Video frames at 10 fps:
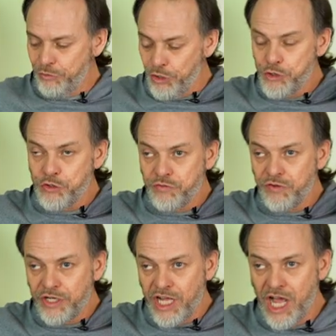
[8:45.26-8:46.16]

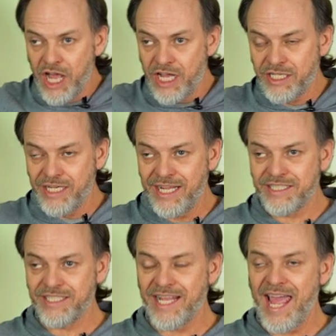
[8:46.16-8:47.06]
groove cut
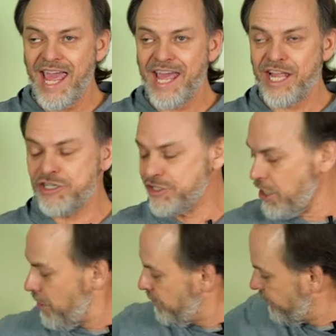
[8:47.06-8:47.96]
into the edge
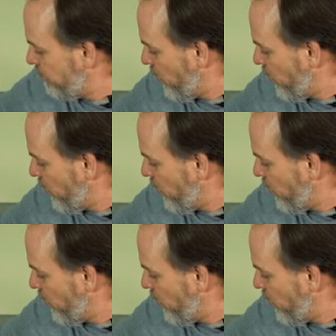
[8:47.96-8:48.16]
of the